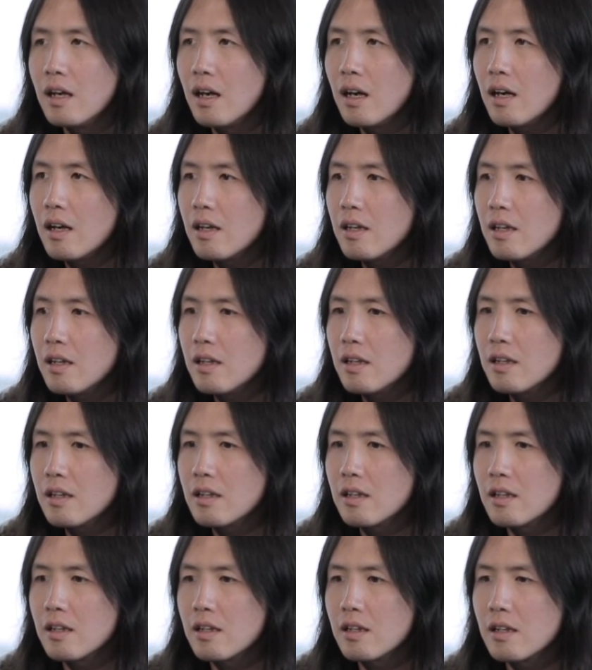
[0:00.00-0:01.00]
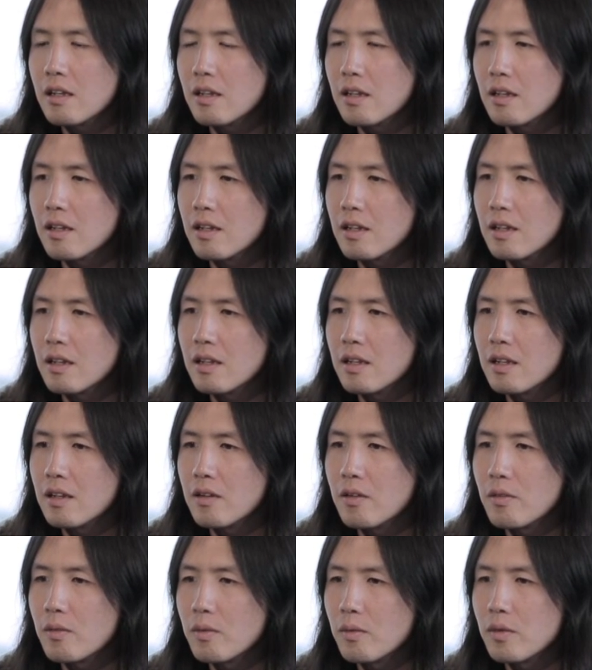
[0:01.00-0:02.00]
I
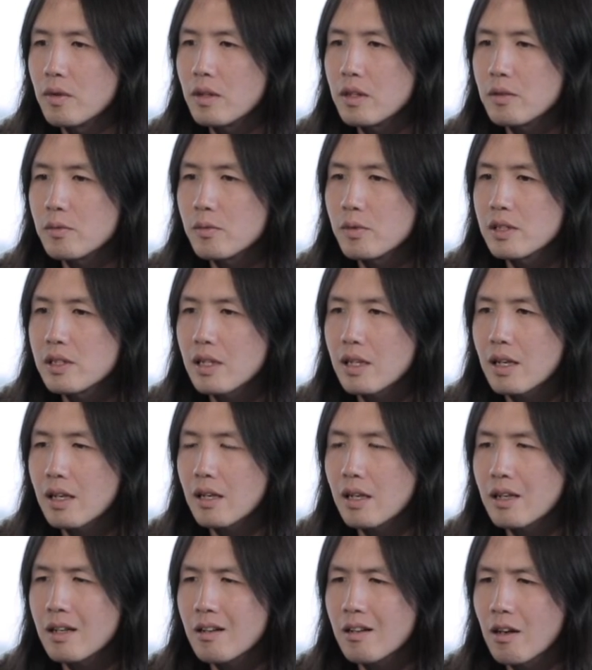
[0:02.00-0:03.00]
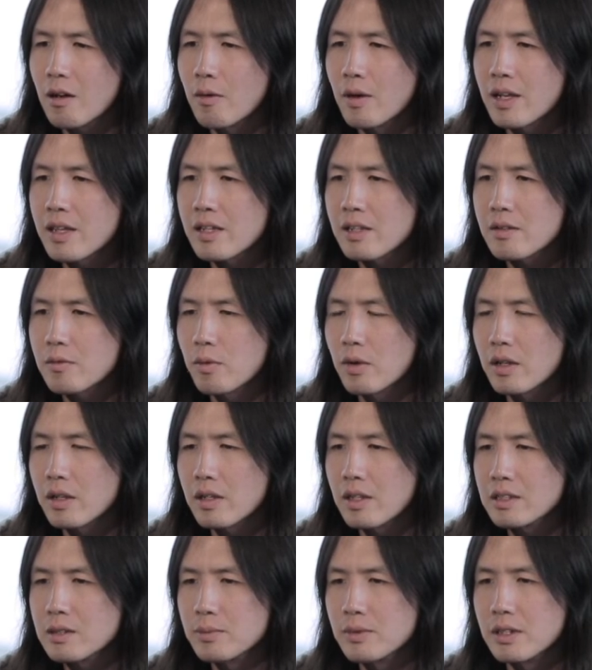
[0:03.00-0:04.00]
don't know. I think
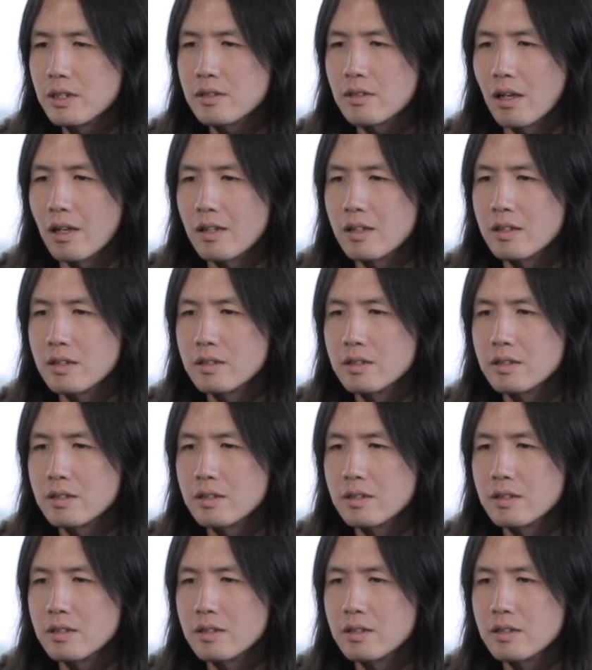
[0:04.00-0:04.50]
what gets me excited